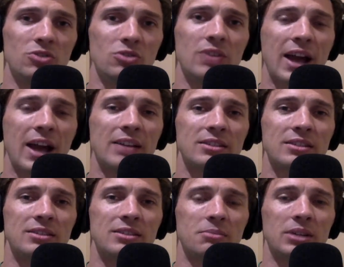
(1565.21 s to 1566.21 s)
to ask
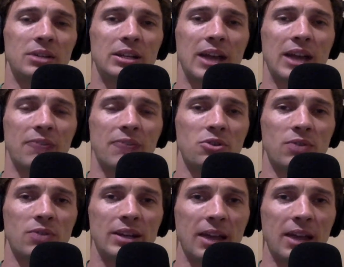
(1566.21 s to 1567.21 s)
somebody to have correct
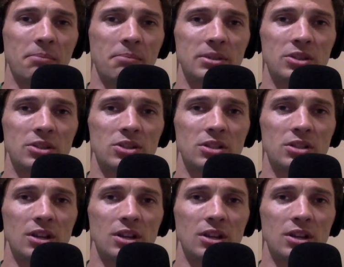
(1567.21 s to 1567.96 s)
hand positions.